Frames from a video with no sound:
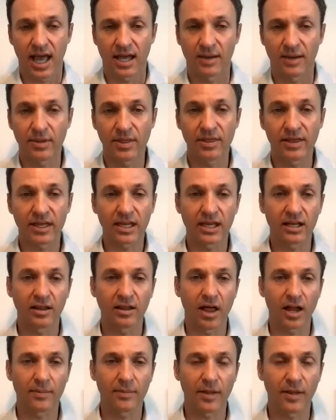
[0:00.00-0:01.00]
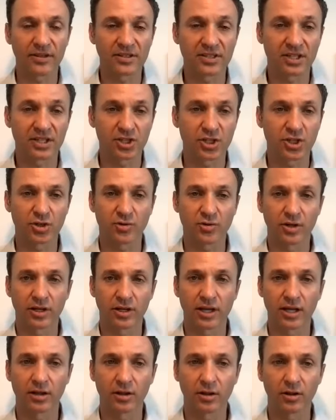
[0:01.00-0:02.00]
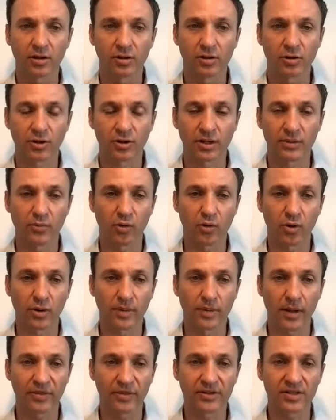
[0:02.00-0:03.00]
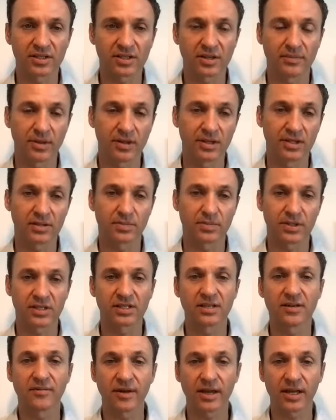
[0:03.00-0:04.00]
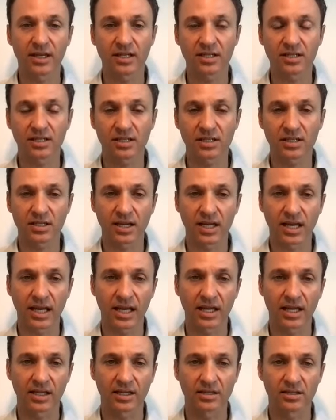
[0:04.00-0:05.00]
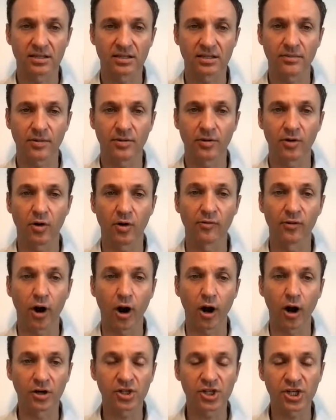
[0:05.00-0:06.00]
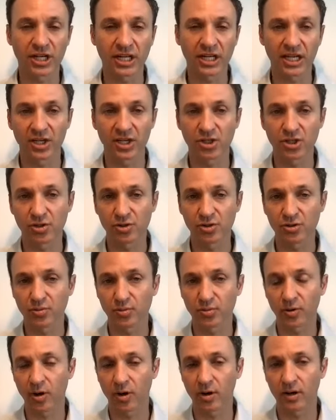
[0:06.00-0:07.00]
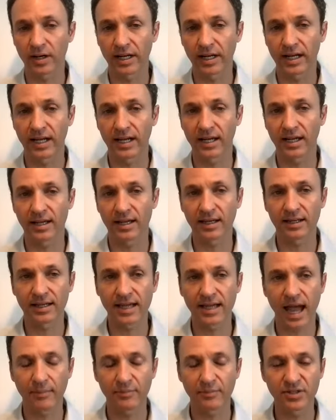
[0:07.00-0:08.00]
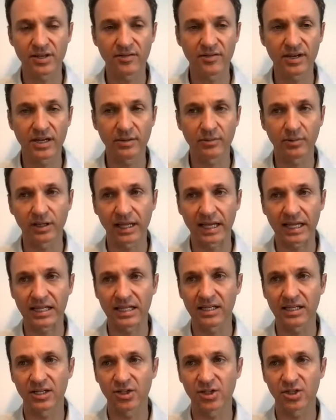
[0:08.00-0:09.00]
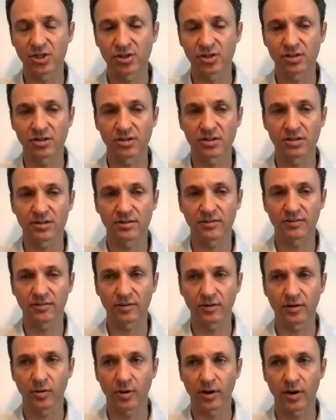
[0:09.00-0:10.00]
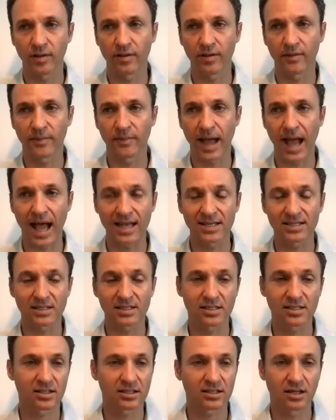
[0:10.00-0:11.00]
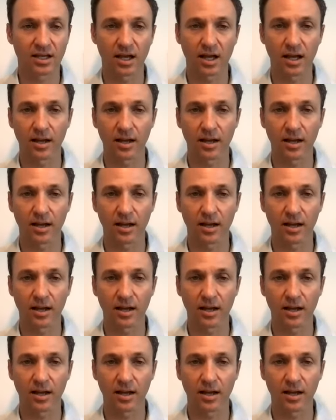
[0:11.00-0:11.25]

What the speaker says: And I've been thinking a lot about this issue and learning more about some of the specifics and some of the overarching issues regarding captivity related issues for going on in the past,